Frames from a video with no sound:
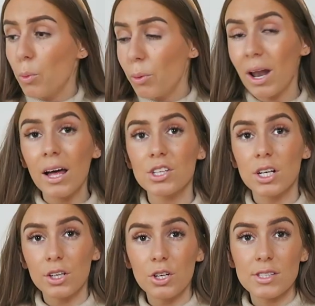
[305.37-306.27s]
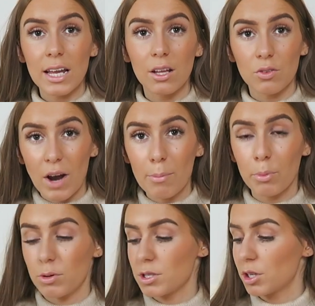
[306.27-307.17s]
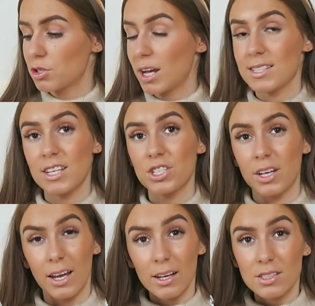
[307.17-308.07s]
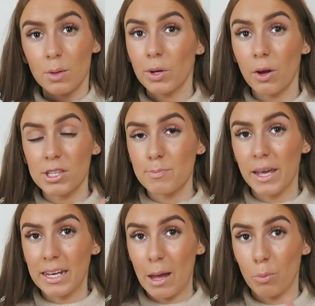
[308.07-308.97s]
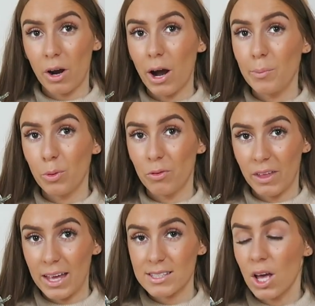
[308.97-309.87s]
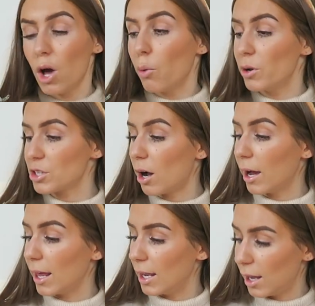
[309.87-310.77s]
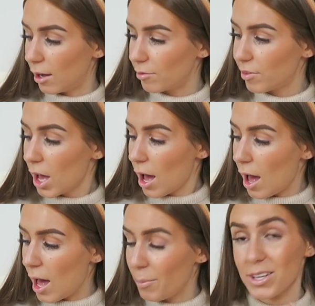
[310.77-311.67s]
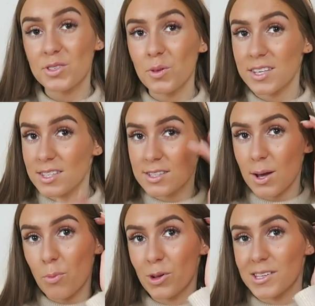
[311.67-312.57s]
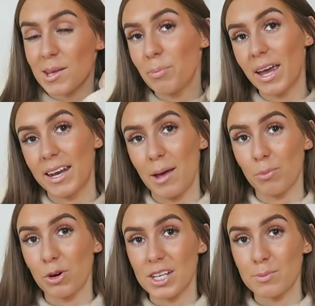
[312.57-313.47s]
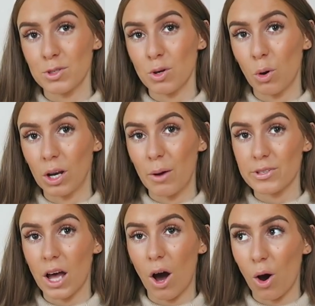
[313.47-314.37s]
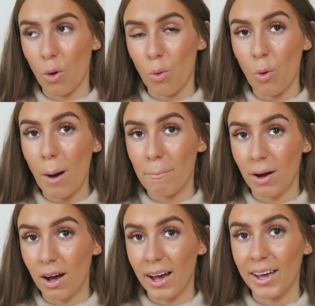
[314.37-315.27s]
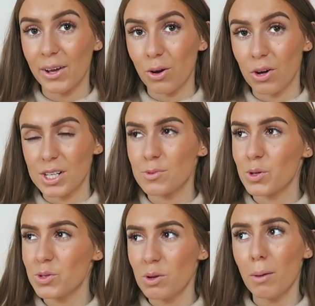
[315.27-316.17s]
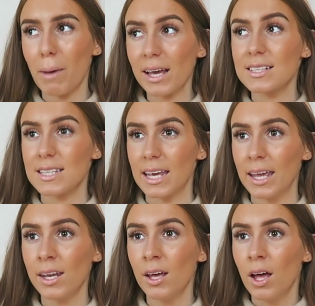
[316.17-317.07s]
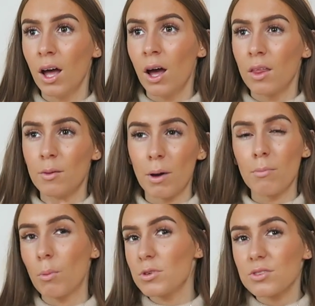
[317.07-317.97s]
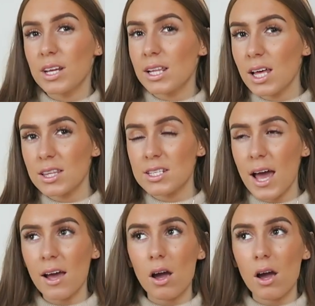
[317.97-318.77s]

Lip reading: We will actually use that little ramble as a good transition. Next up, we're going to B&M, where I bought this, which I love. I saw this in someone's B&M Christmas haul, and I was like, oh my God. It was also in a magazine that my mum was reading the other day.